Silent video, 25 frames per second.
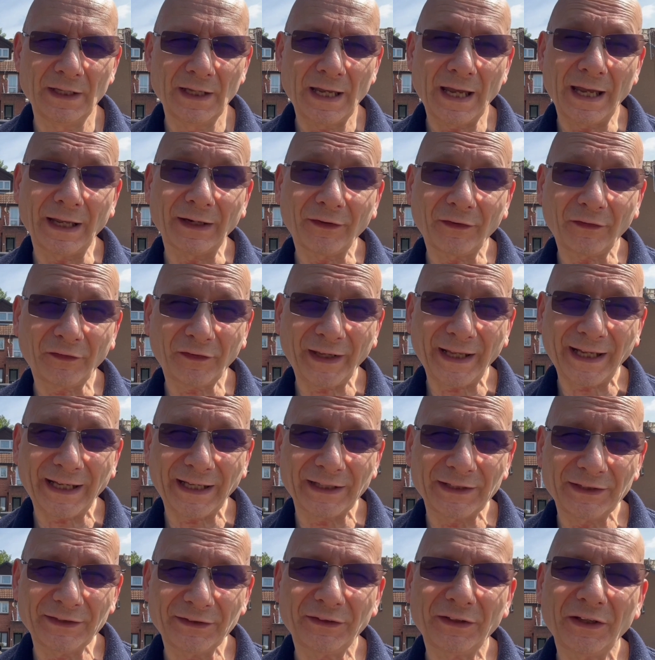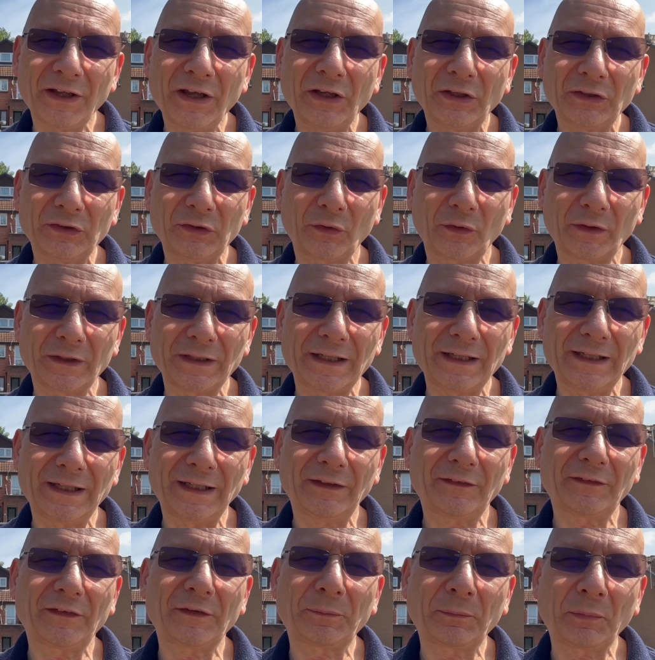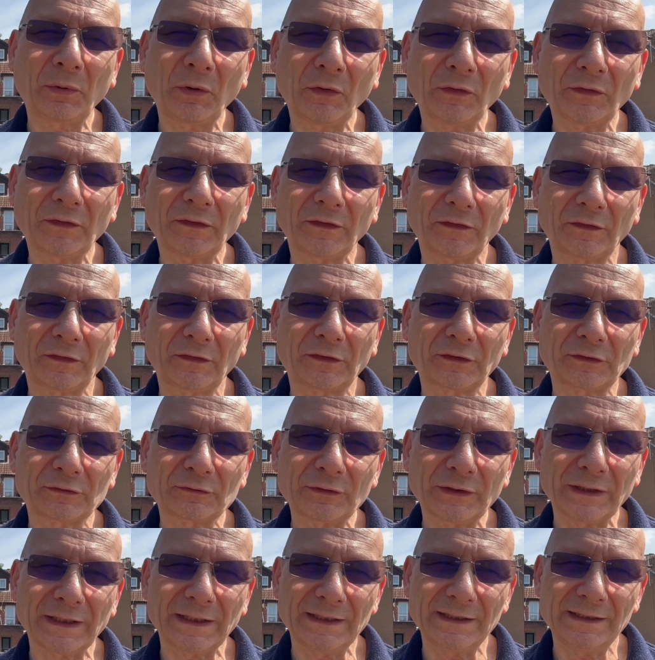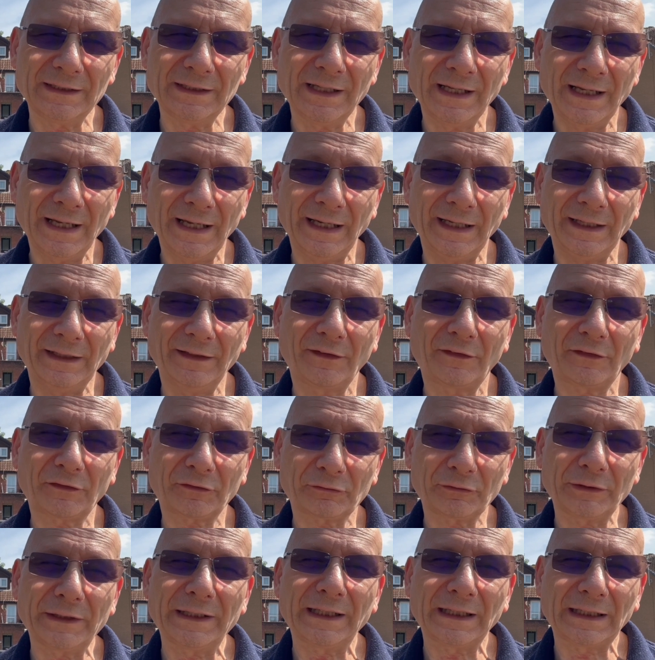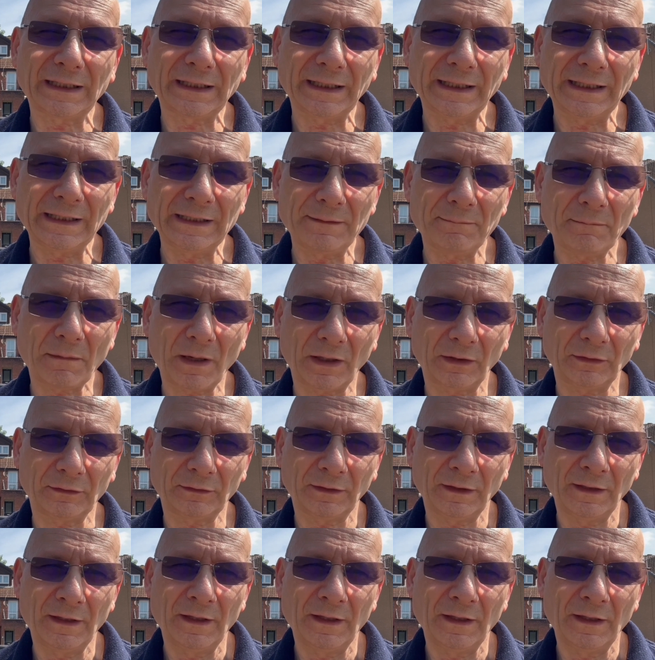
and second, you're going to need to put the screen in screen cleaning mode,